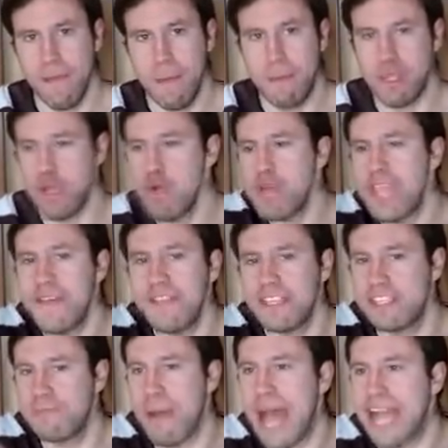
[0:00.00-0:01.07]
But you give the
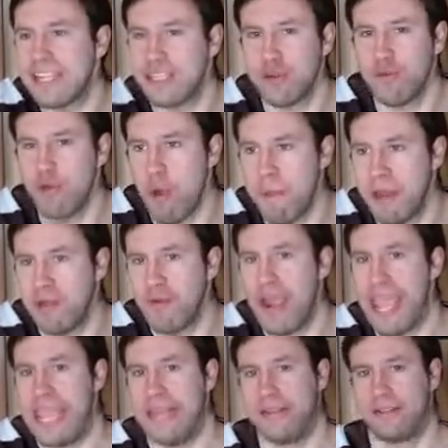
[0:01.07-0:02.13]
spot to Roman
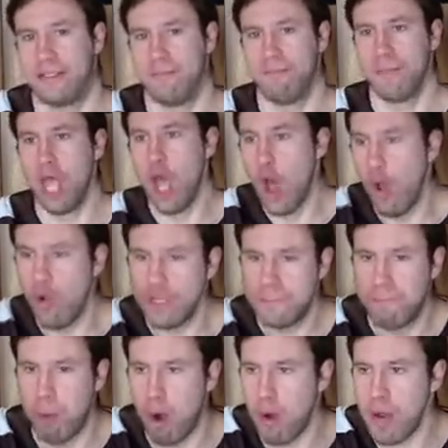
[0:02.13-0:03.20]
Reigns,
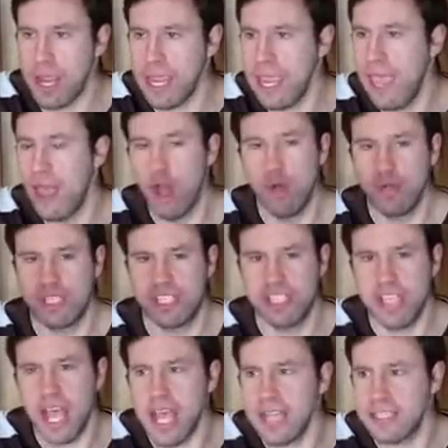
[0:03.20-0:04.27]
who's boring, who
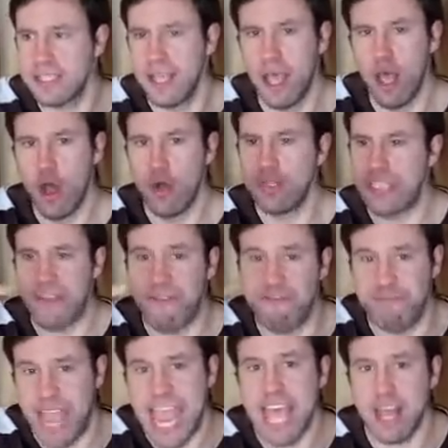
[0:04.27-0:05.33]
sucks, who's a
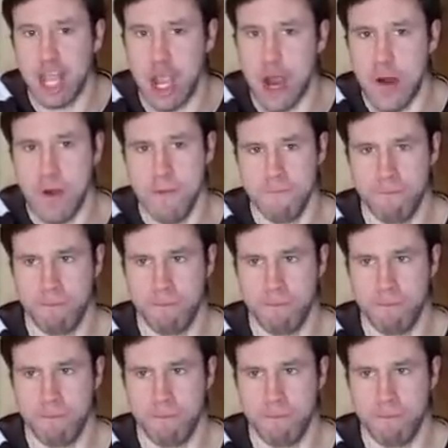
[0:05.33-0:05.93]
failure,